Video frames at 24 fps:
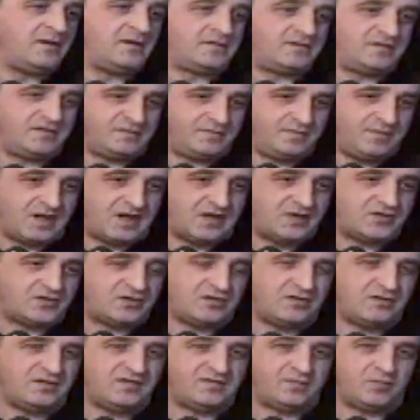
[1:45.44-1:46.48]
just make
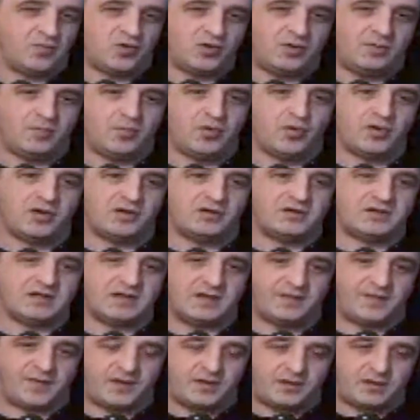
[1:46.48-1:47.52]
sure it's more important
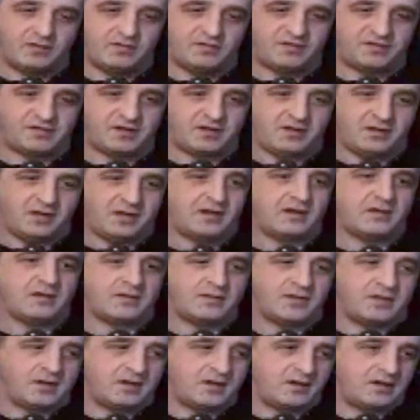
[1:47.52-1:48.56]
you get the notes
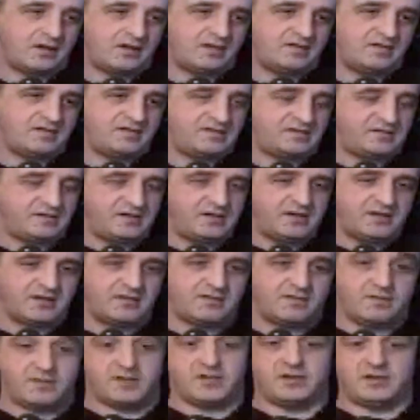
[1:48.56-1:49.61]
clear than it is
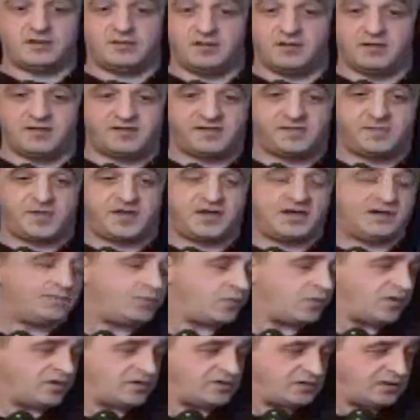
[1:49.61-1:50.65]
than the speed
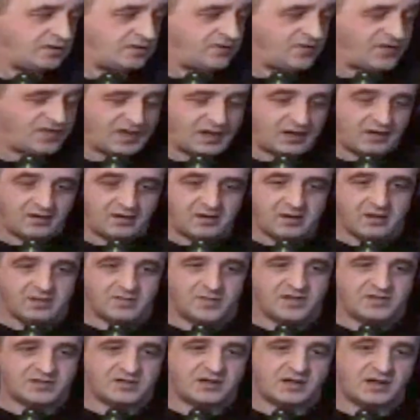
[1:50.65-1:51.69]
portion of it. That'll
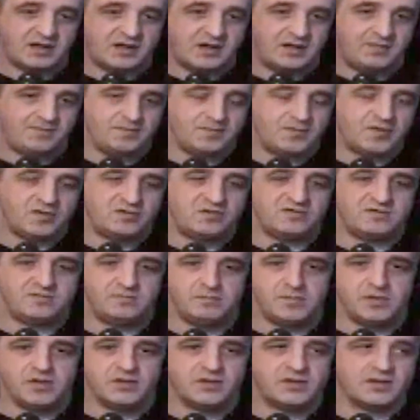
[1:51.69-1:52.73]
come in time. You're
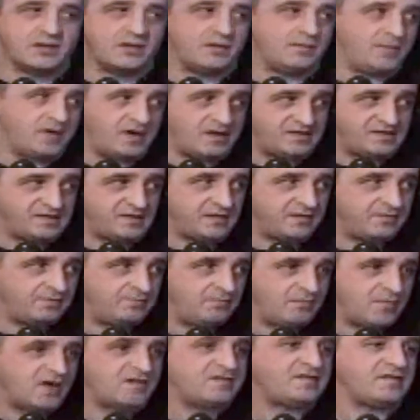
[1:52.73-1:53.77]
just building the basic
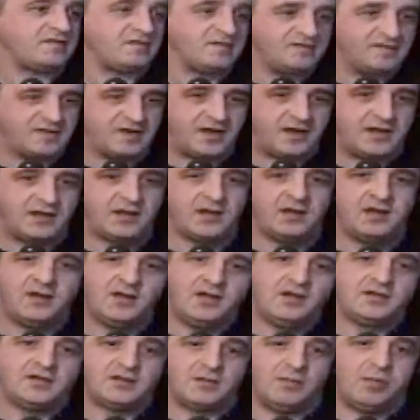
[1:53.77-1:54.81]
muscle set
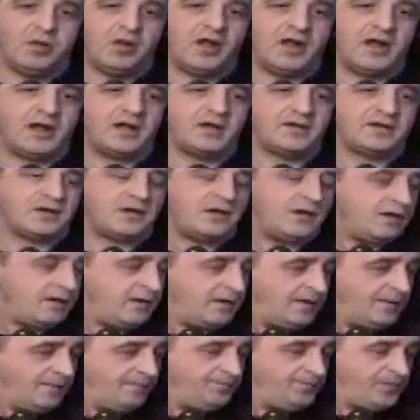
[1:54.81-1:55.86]
to play guitar.
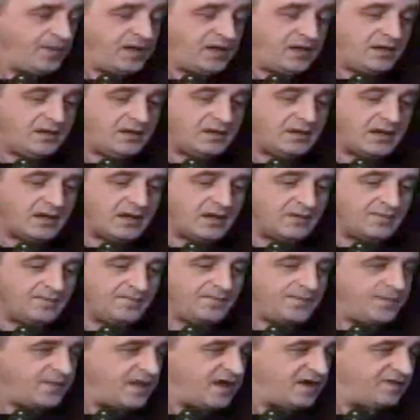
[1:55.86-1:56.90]
Now,
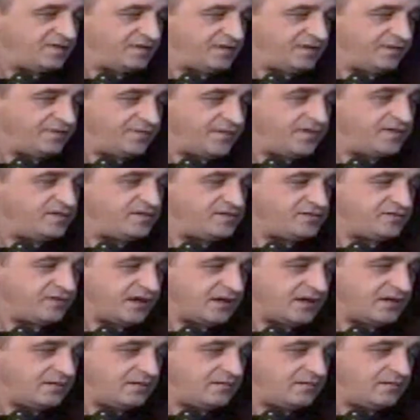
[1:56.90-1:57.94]
that's the 1st string.